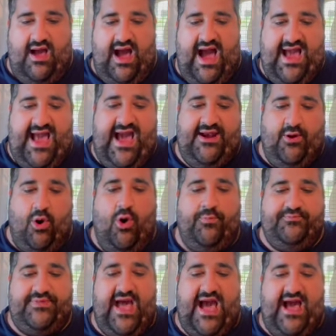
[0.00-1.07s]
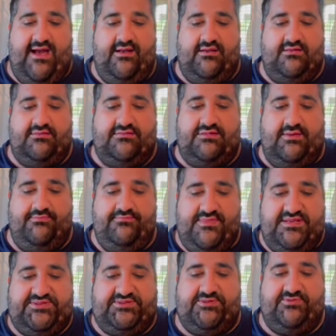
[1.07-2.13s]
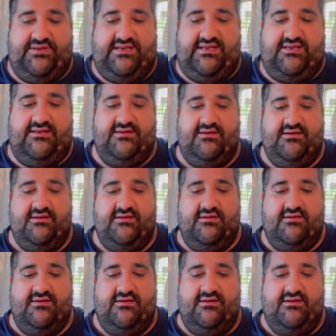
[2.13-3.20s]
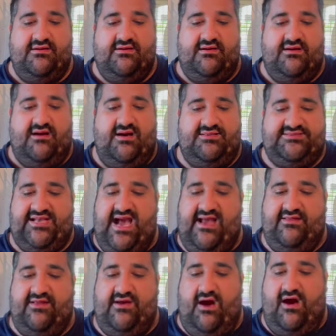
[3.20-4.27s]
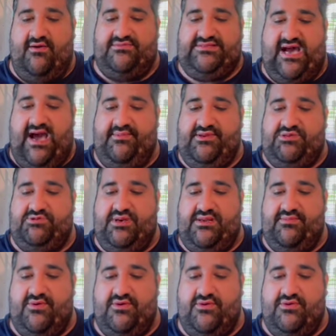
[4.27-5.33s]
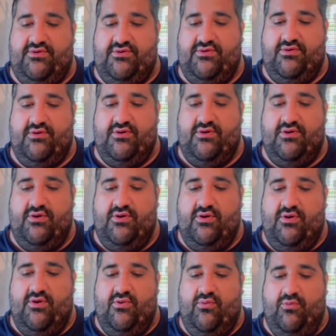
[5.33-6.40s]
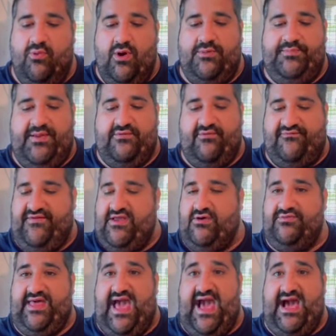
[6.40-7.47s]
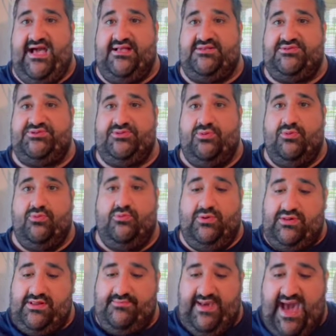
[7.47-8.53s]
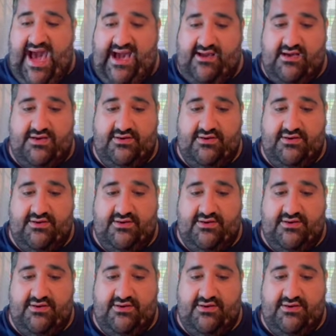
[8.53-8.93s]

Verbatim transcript: I had hoped that the mystery asylum of Tommy Dreamer would be revealed as Willie Mack